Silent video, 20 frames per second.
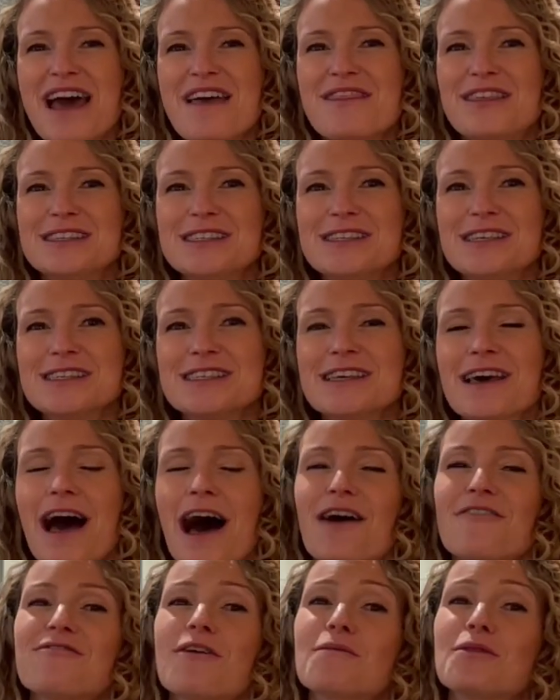This is
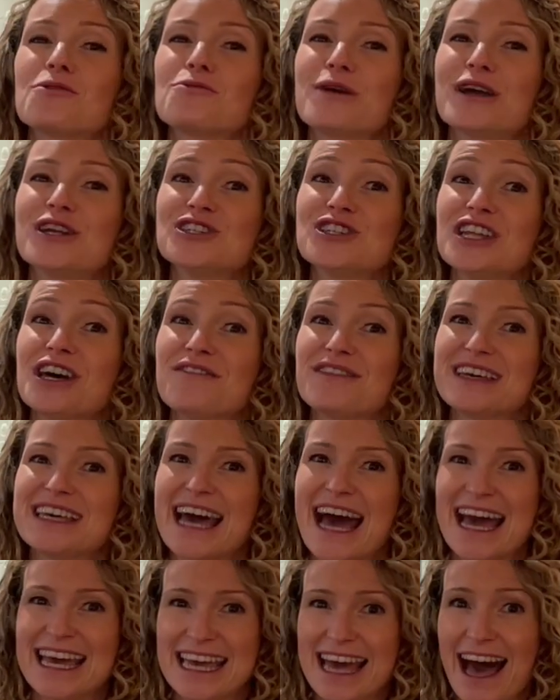from the region of
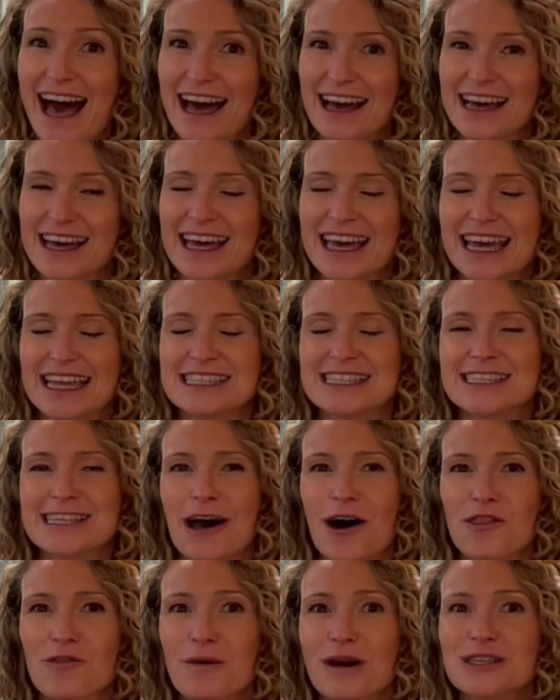Gaillac in
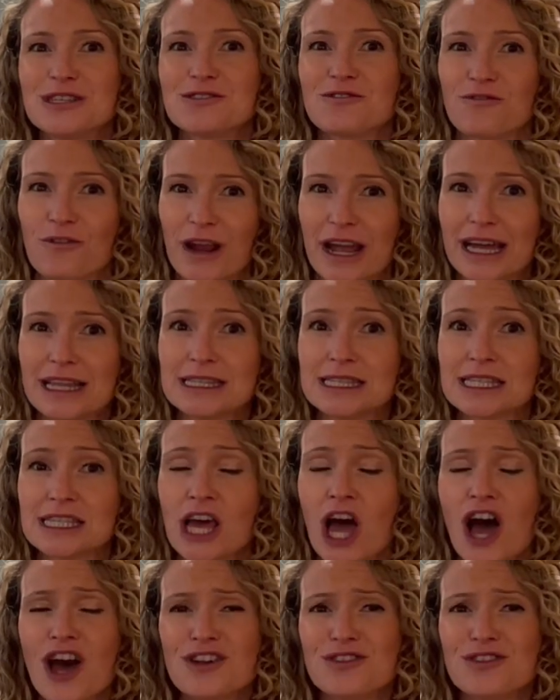southwest France.